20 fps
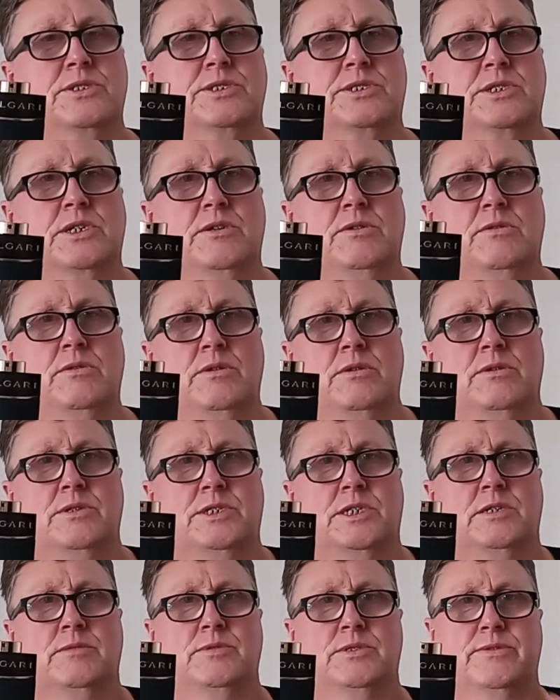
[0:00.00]
as too
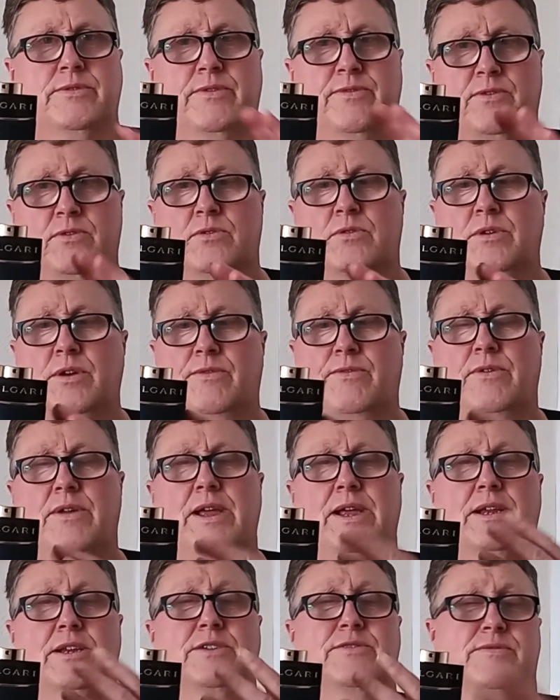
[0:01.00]
too much of a floral
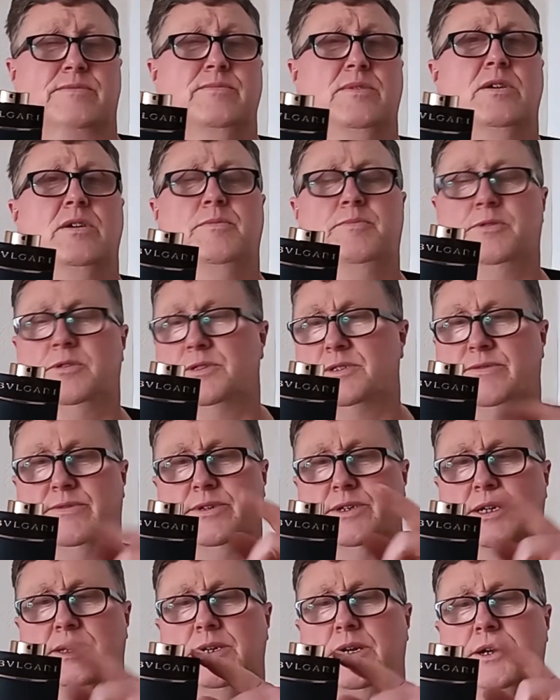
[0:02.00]
fragrance from my point of
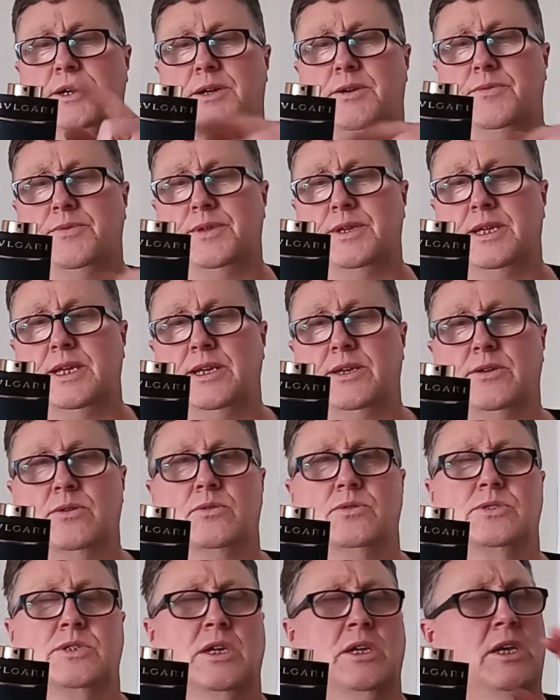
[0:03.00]
view. I, I, don't think it
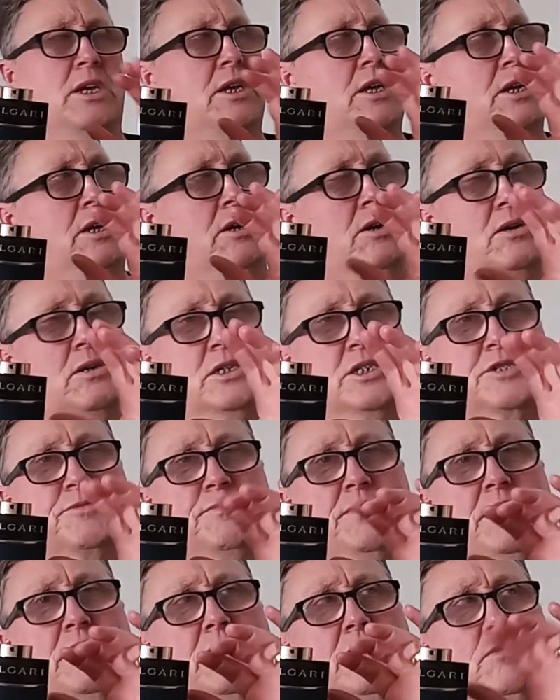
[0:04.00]
does. I can
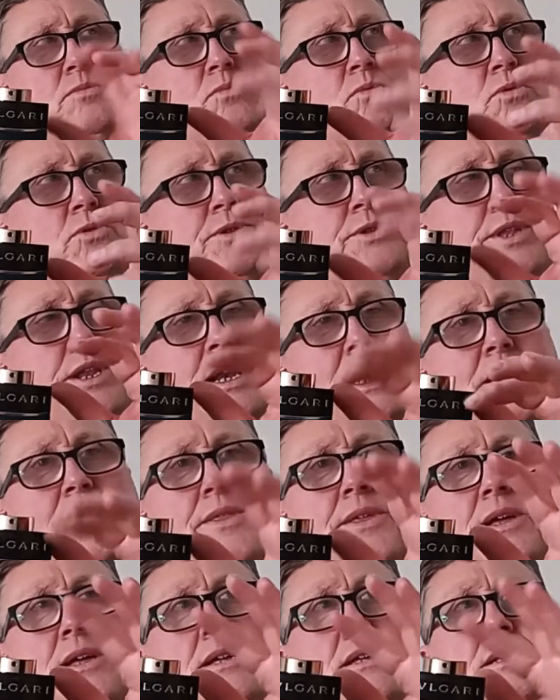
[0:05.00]
smell the wood, the
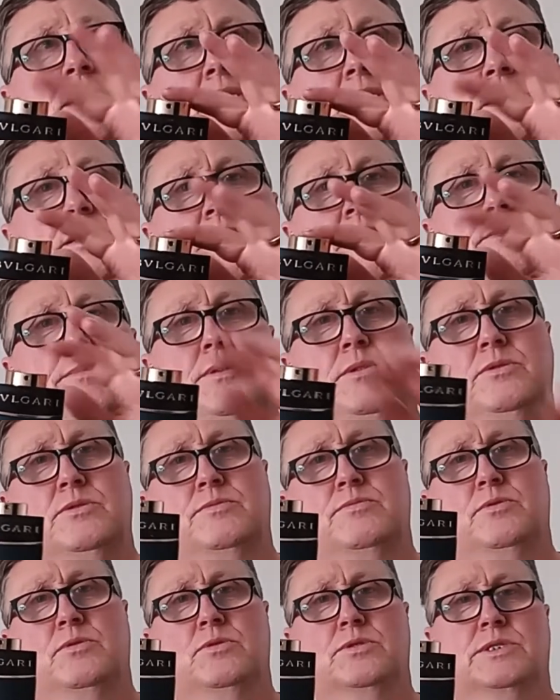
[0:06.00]
leather, and the booze
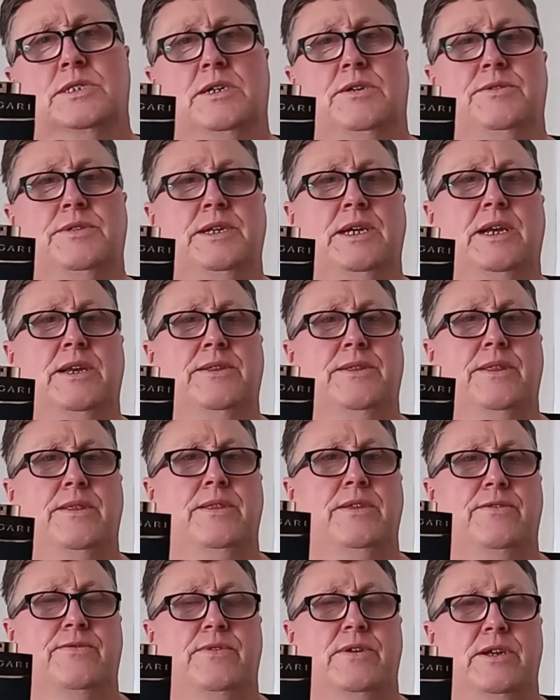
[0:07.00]
more so than anything
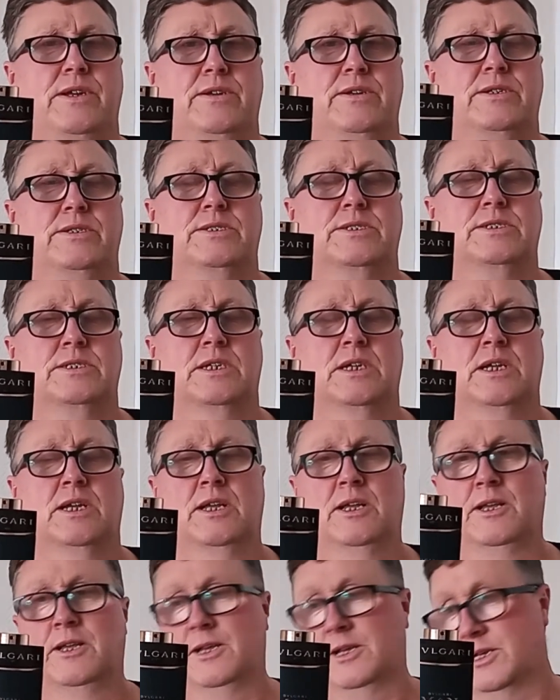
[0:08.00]
this fragrance.
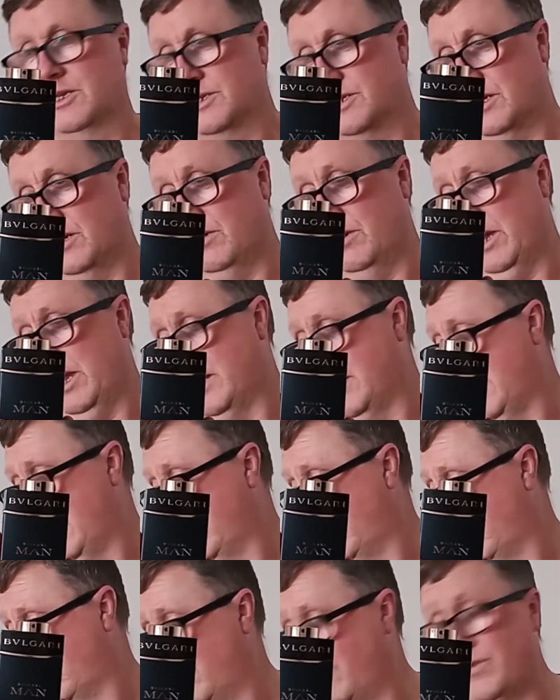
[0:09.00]
So again, I
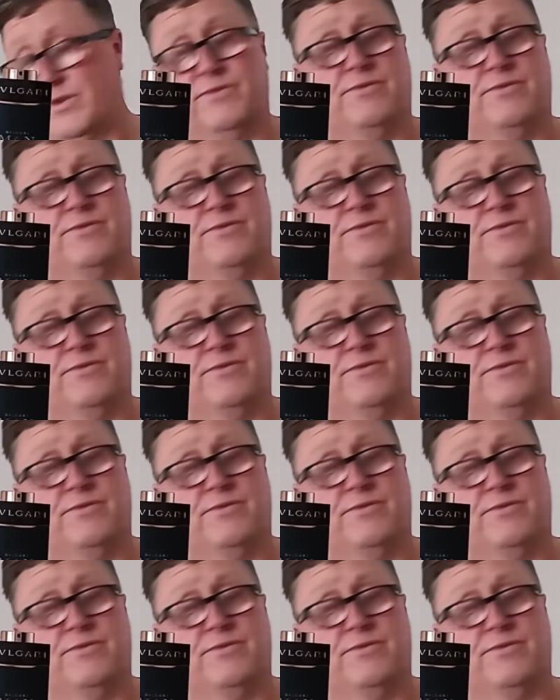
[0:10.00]
love this